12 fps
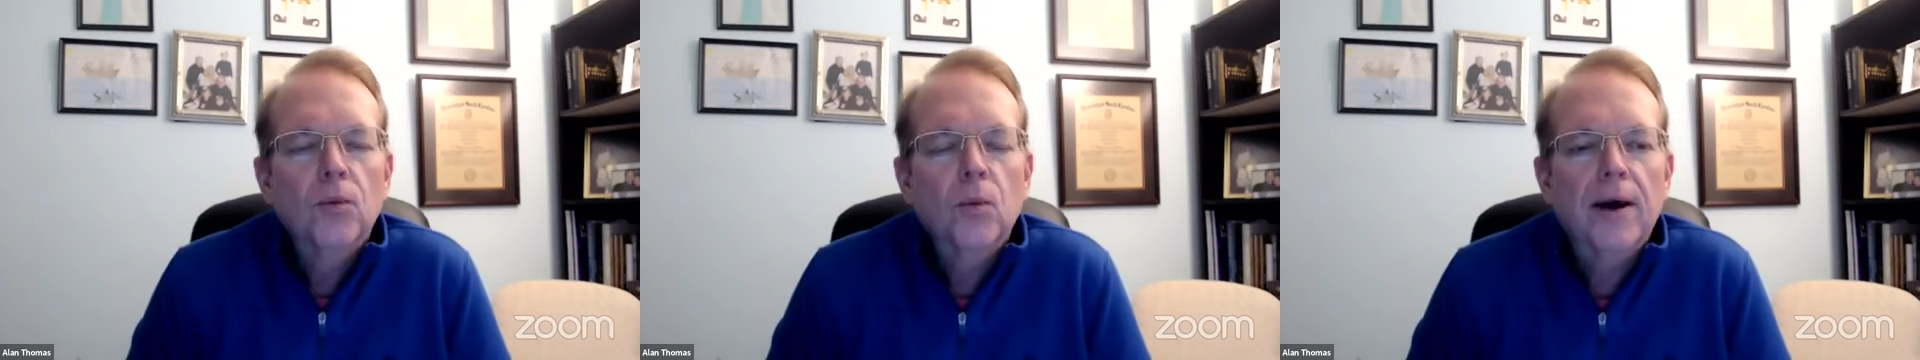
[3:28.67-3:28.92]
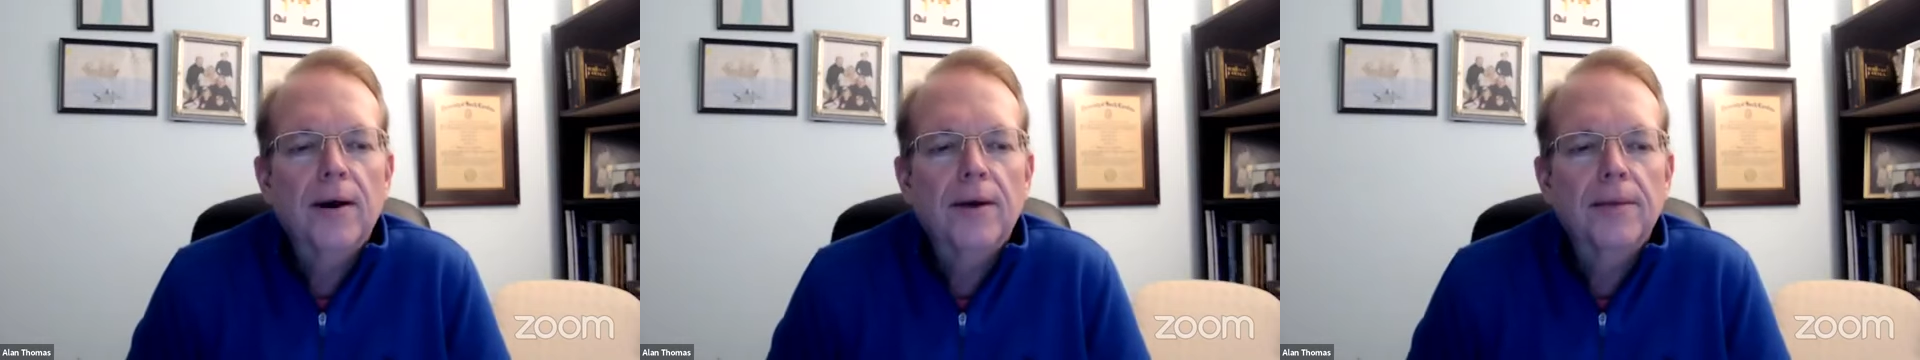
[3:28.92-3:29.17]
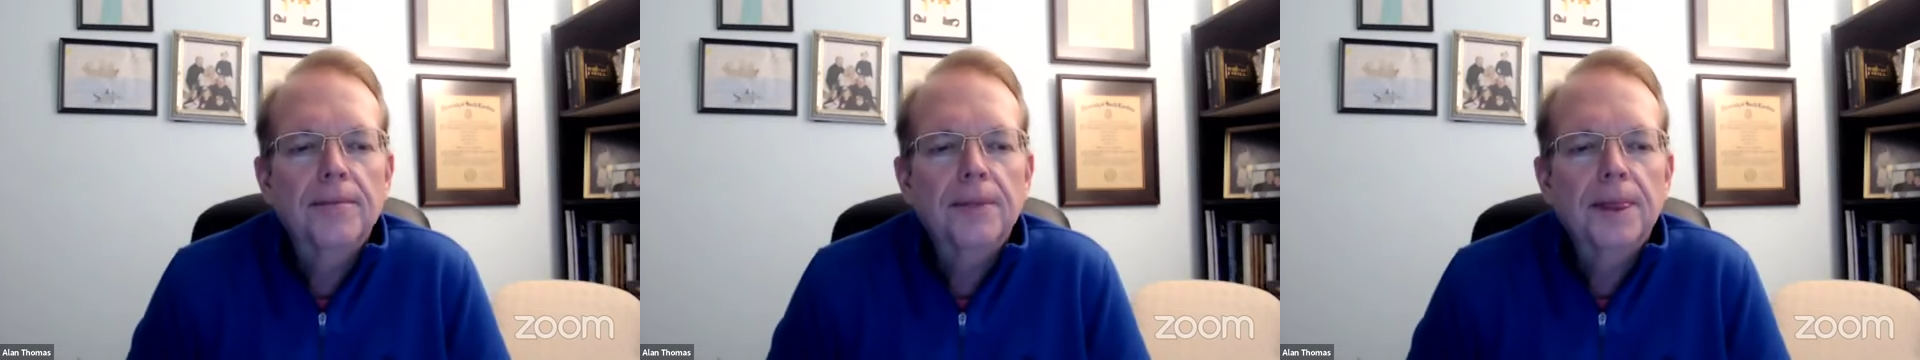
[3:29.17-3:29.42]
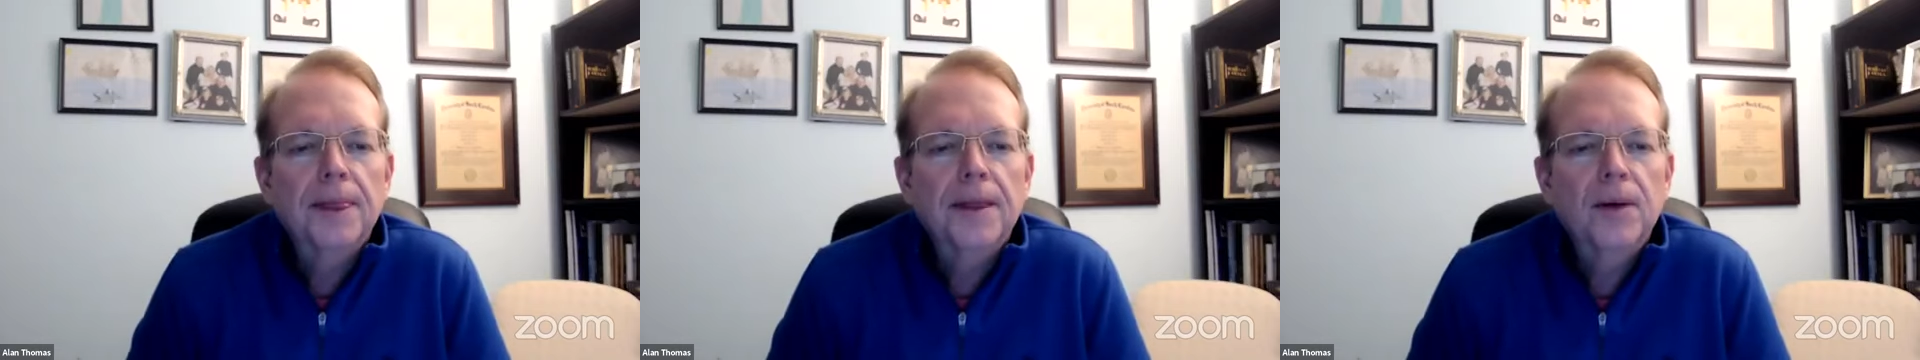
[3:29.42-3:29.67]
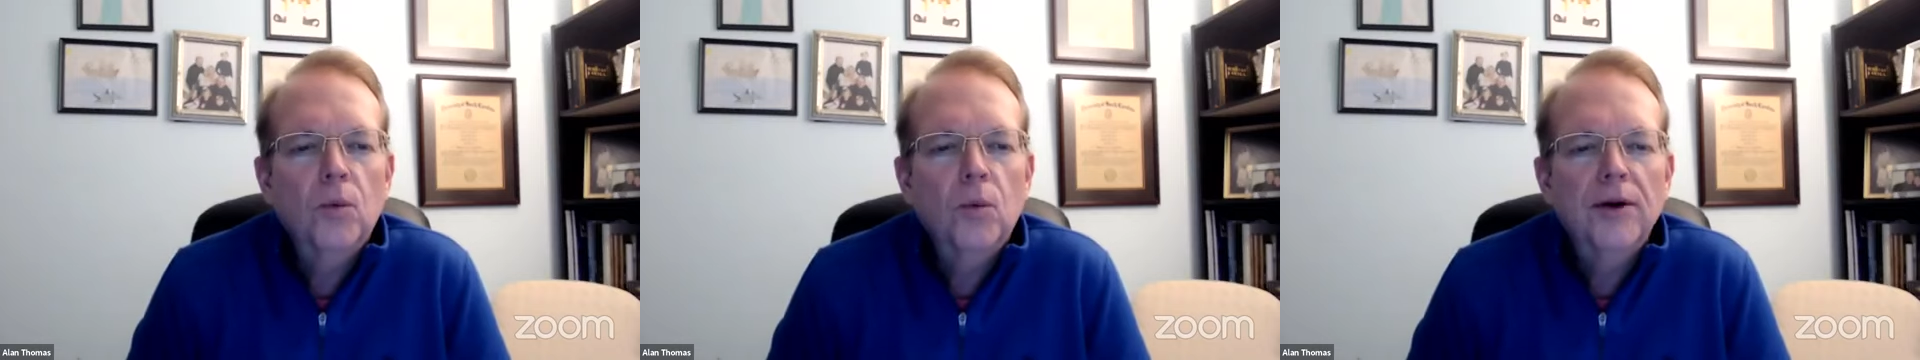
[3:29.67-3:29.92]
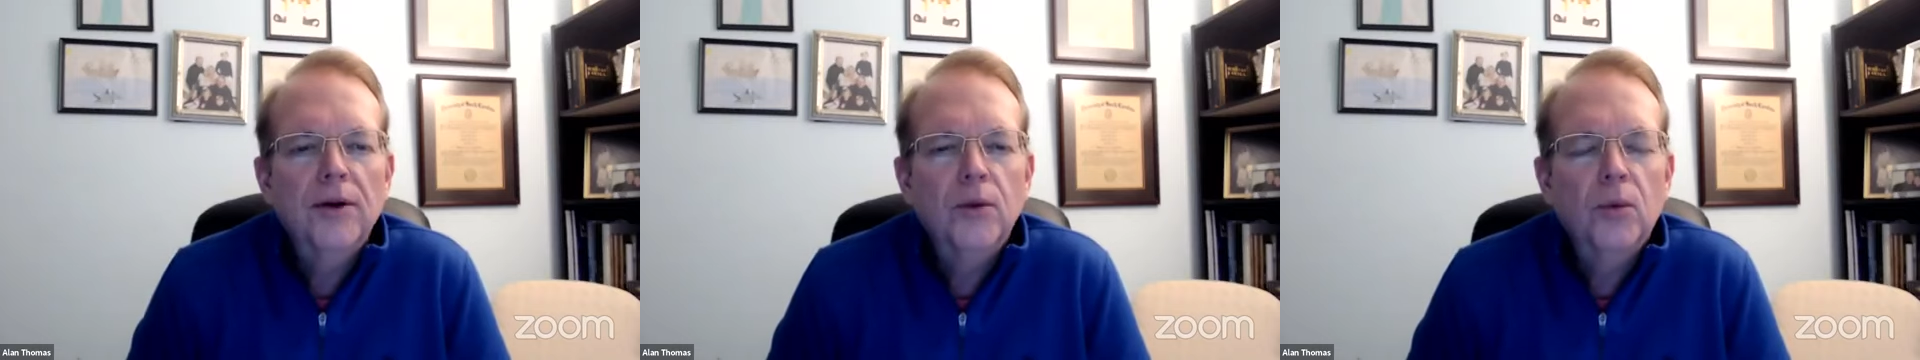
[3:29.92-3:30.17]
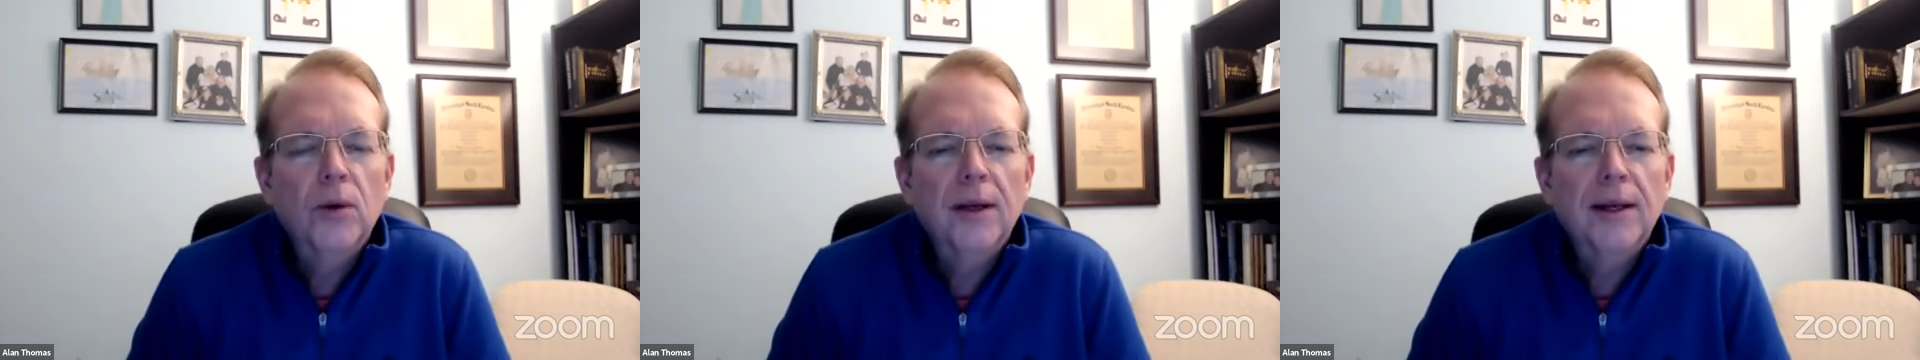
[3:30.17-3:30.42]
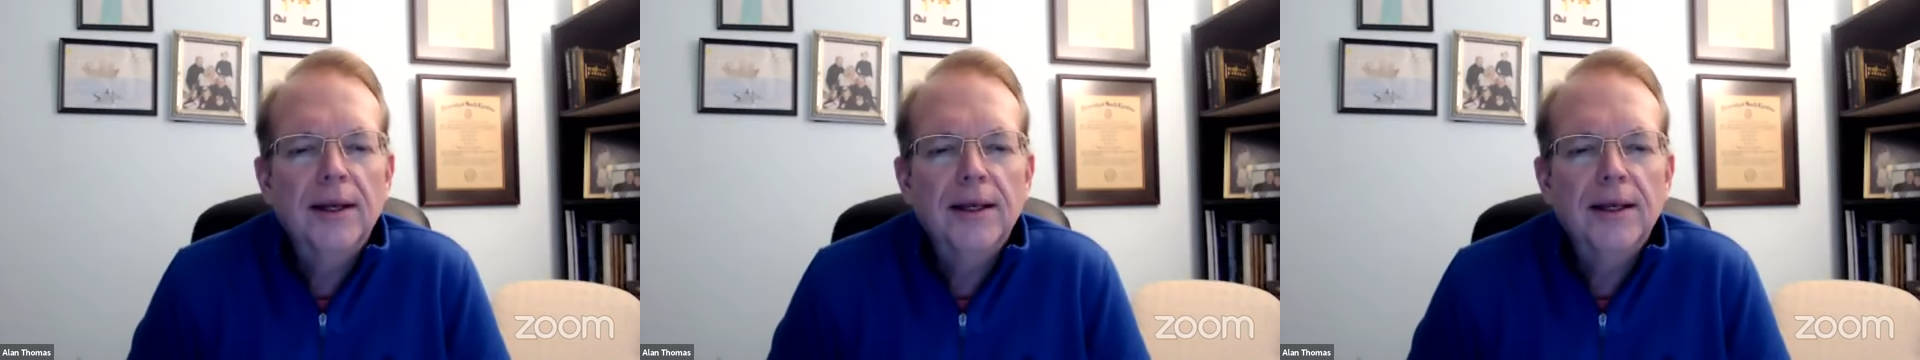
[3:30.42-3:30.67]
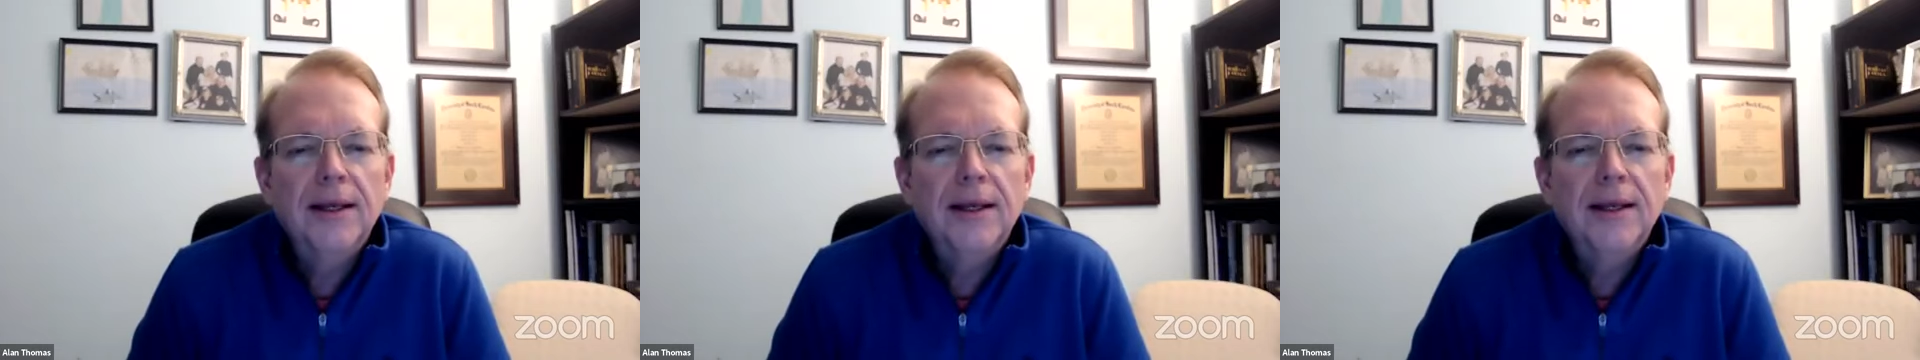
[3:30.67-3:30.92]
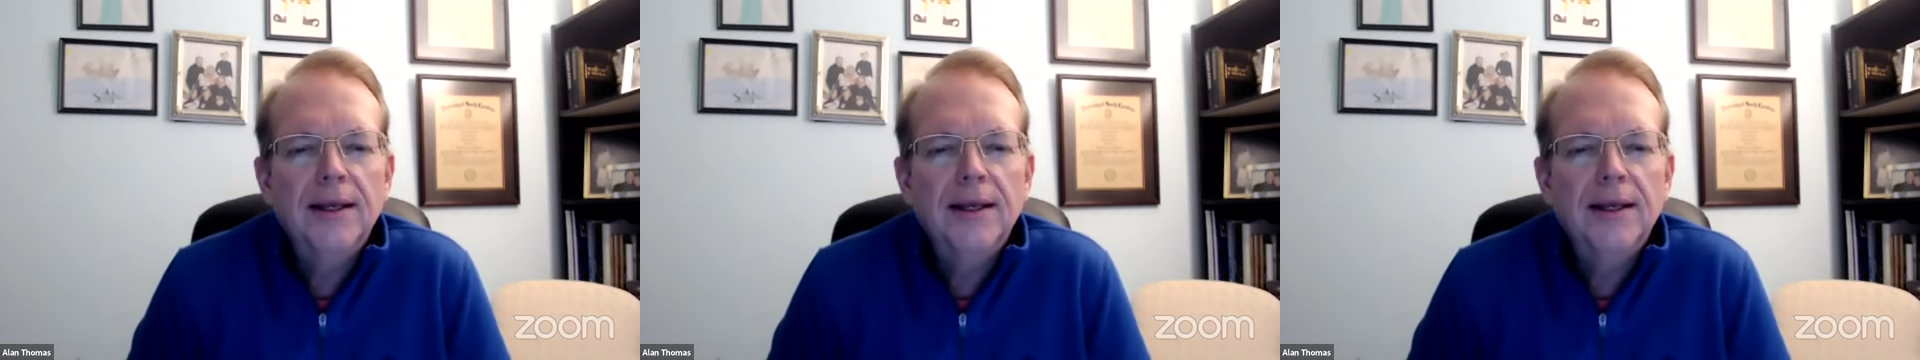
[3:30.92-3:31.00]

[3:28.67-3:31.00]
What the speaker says: where you really,